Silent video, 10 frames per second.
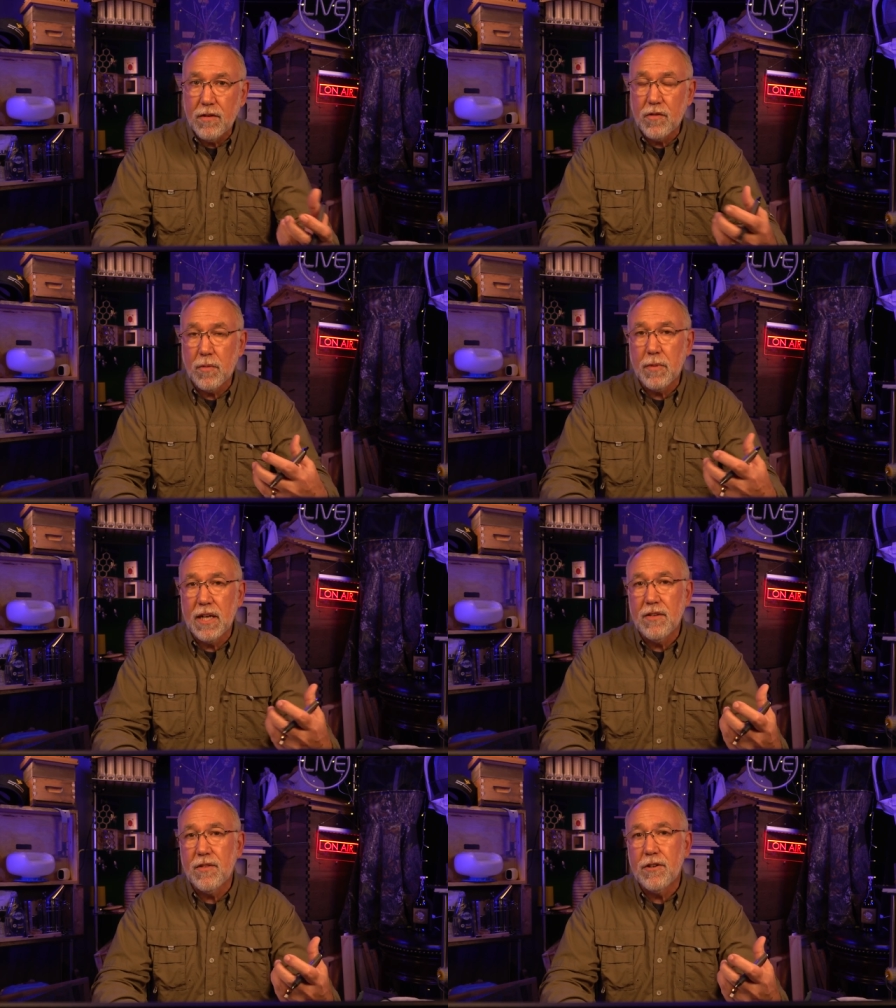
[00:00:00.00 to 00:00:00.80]
Those are
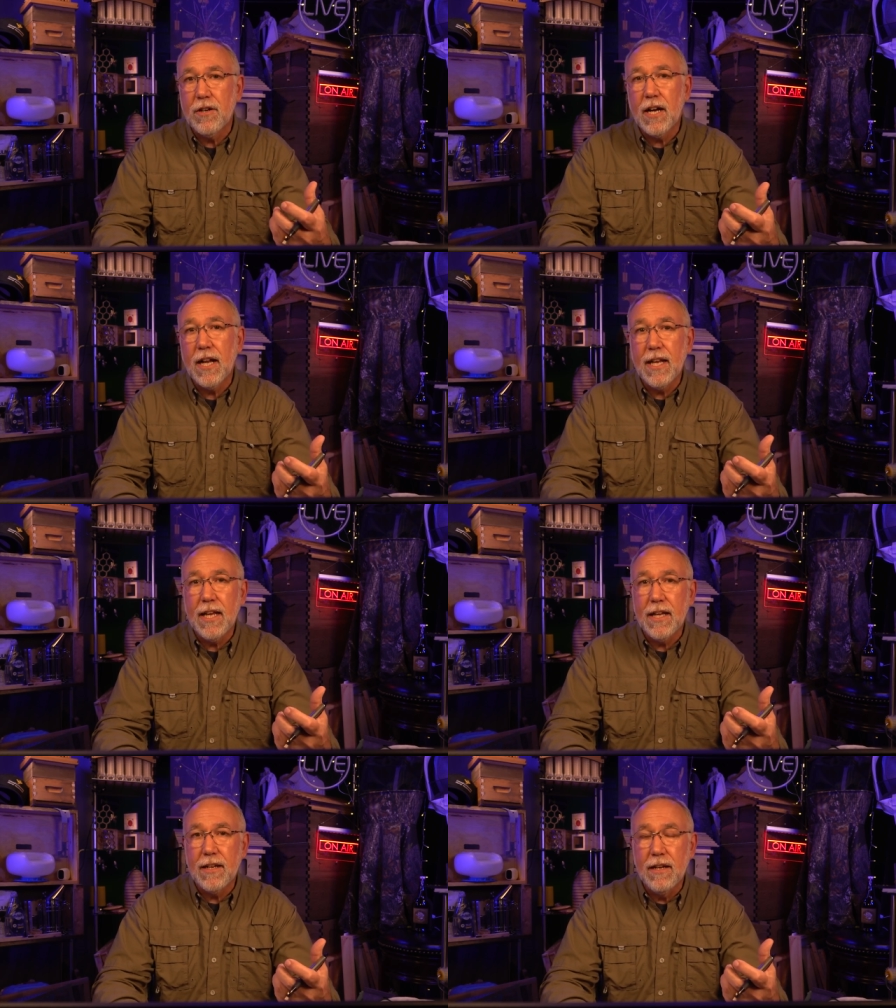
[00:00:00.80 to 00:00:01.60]
mites that are not
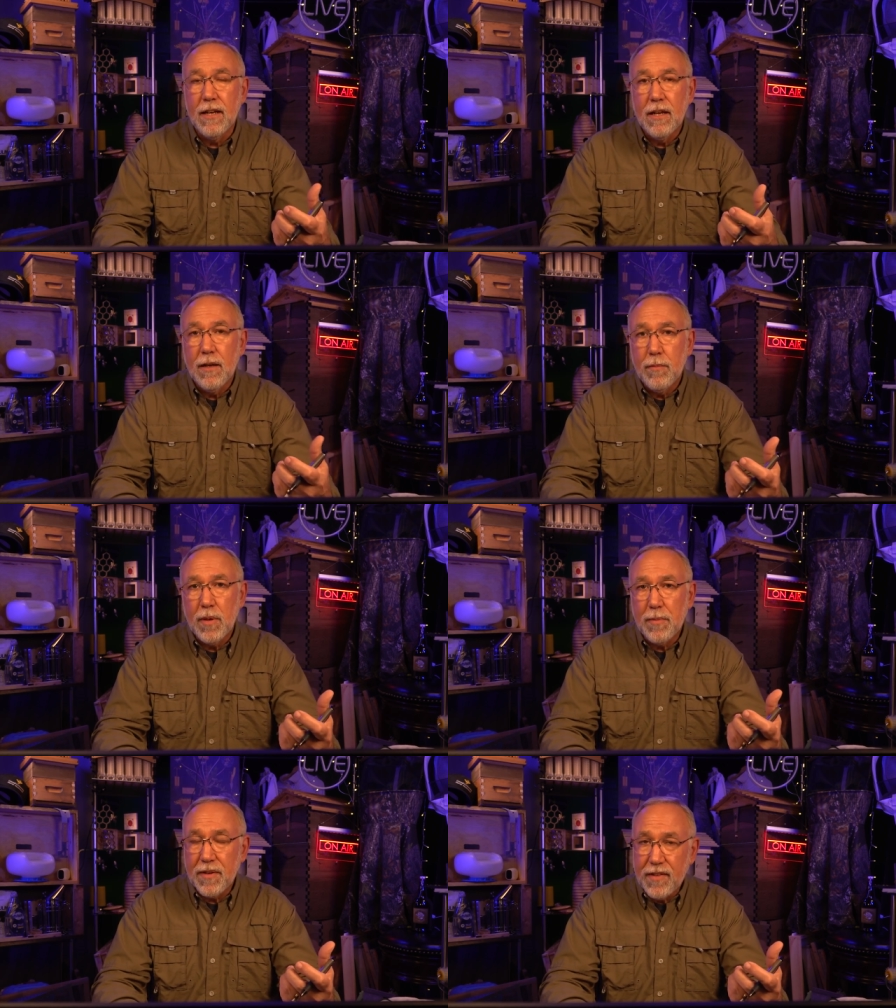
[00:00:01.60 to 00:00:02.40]
in
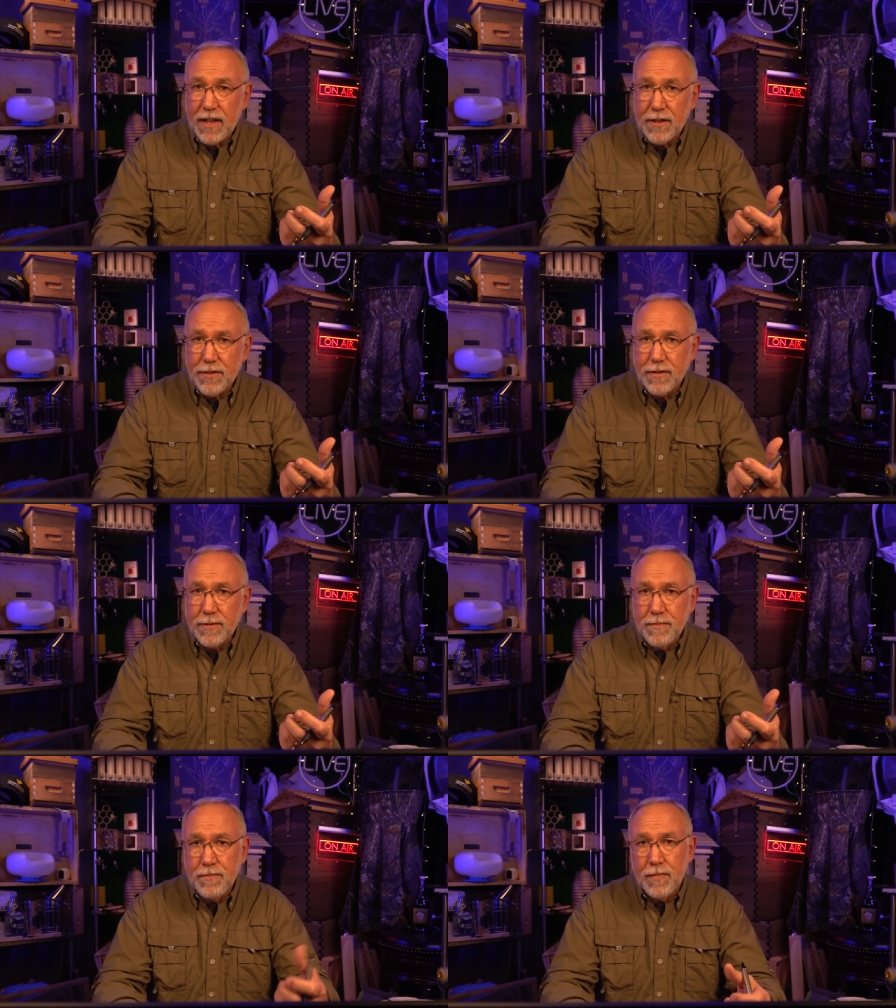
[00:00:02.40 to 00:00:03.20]
pupa cells,